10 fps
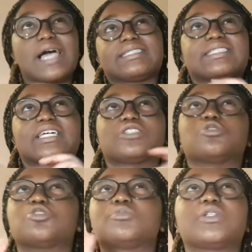and they are
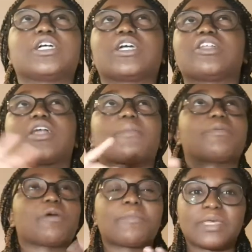normally, like,
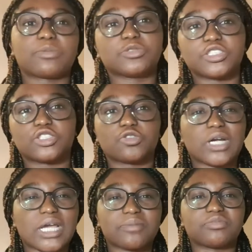when people
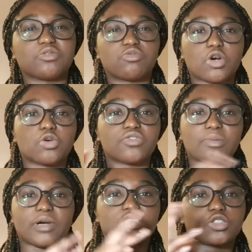describe the role of the
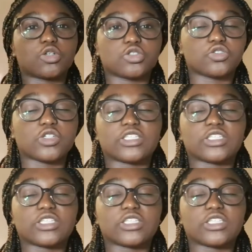mitochondria,